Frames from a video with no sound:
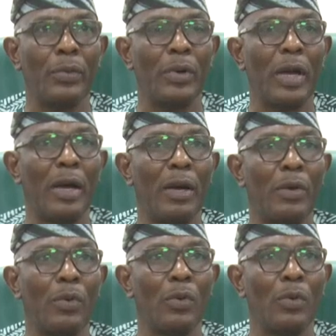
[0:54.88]
We are,
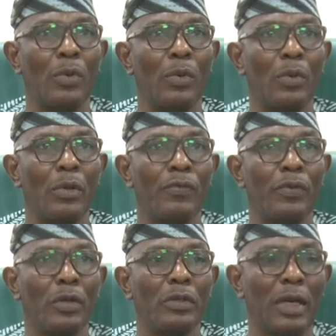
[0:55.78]
if
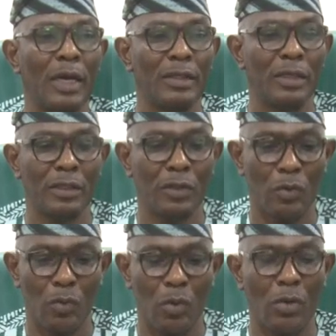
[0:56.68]
not the largest,
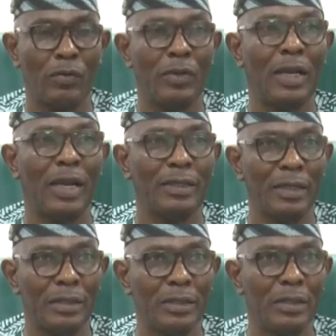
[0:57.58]
one of the
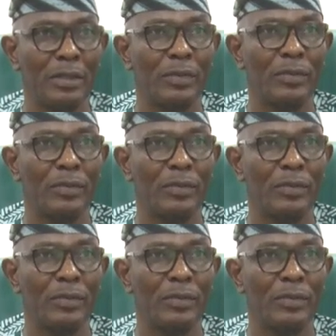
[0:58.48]
largest